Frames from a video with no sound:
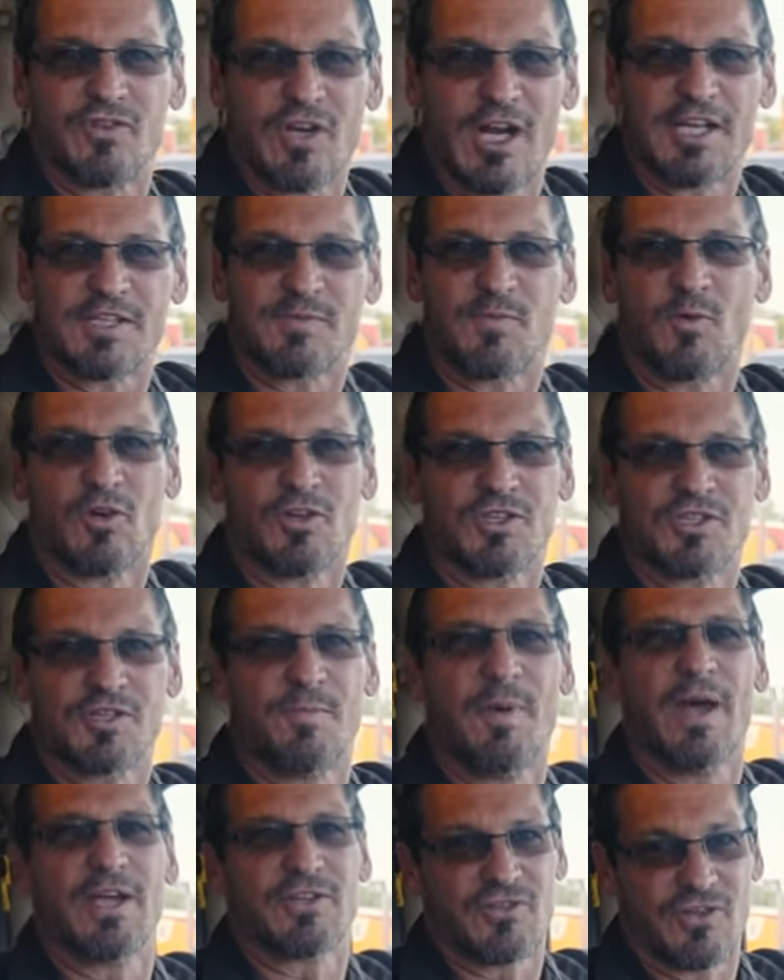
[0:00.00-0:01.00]
transport
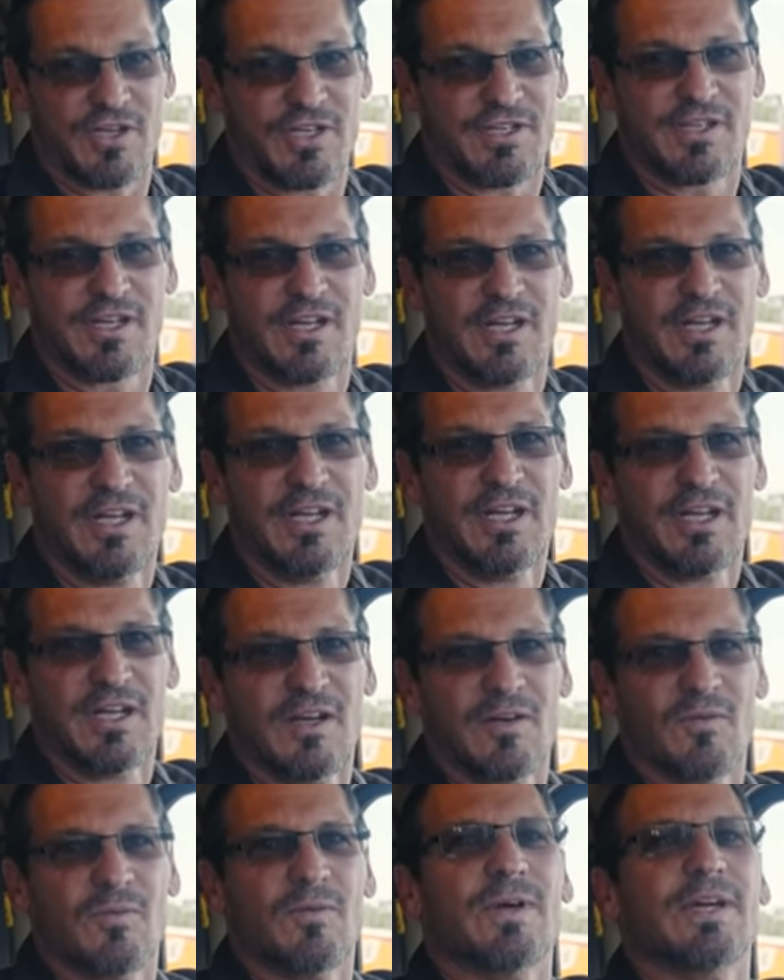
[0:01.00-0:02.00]
specialist.
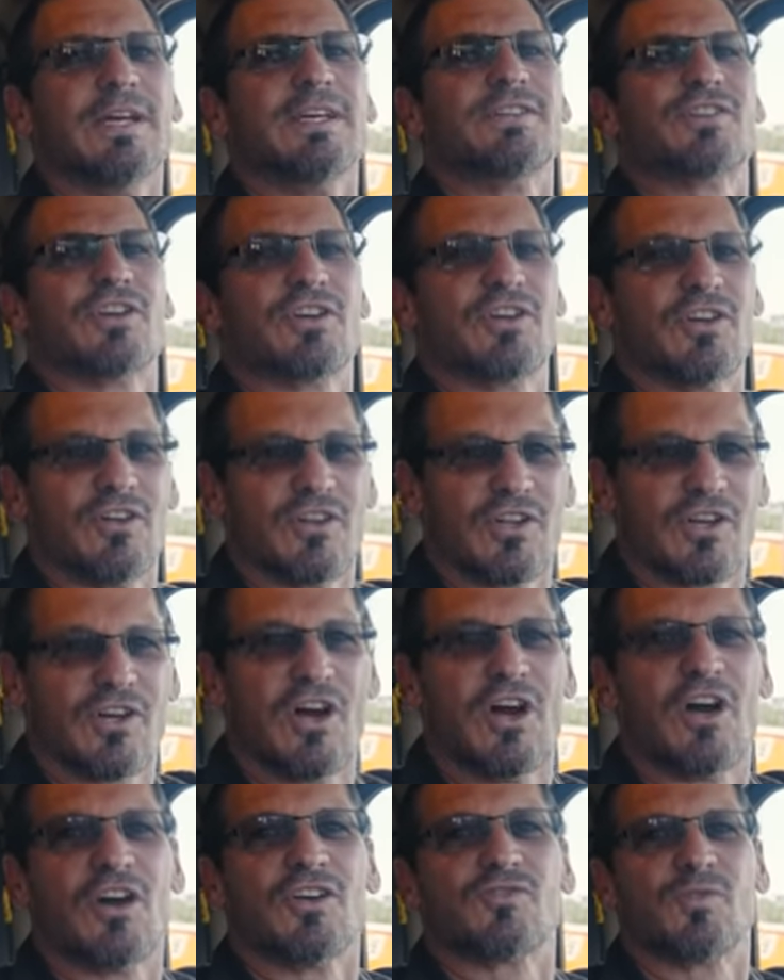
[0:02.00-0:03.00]
We secure the
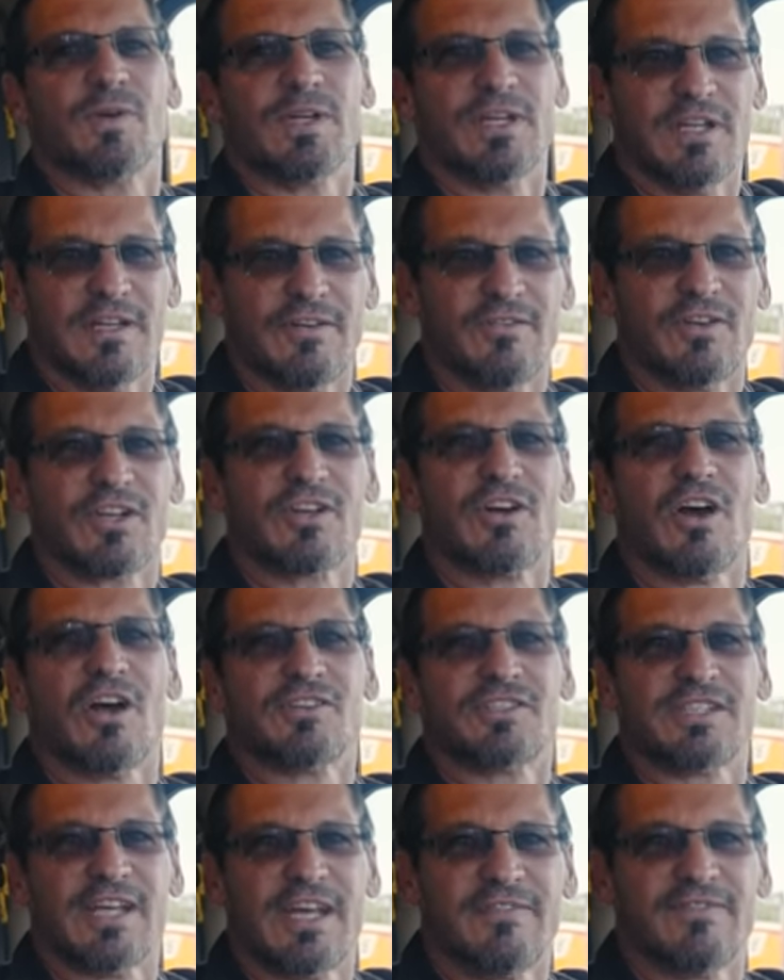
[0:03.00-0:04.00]
cars, we deliver the
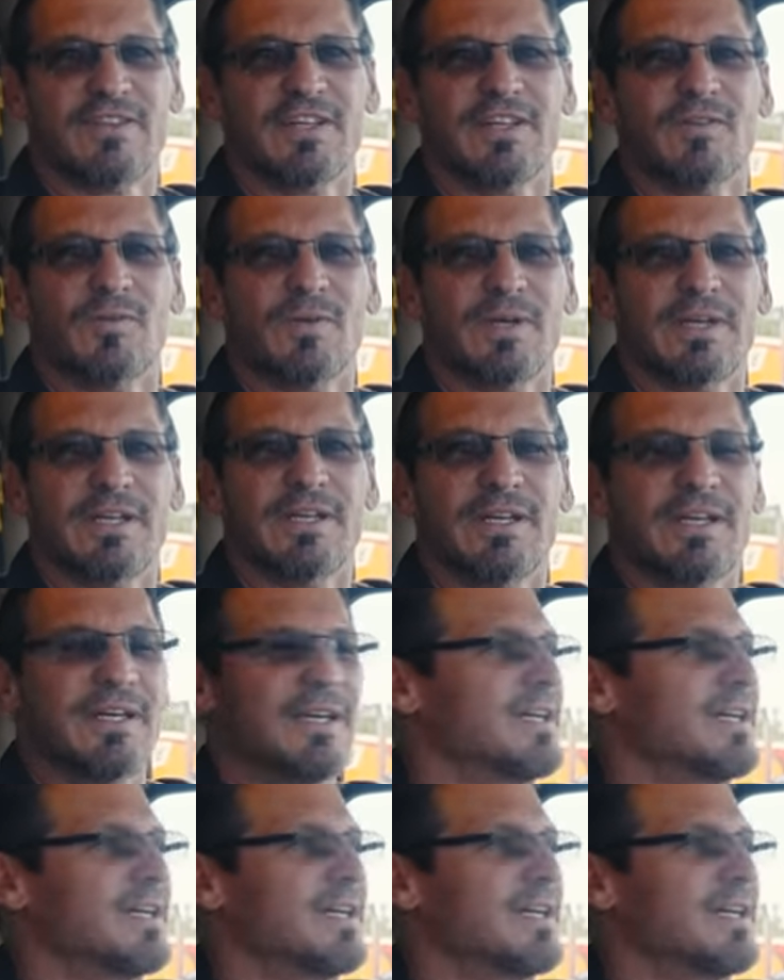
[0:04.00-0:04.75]
cars safely, we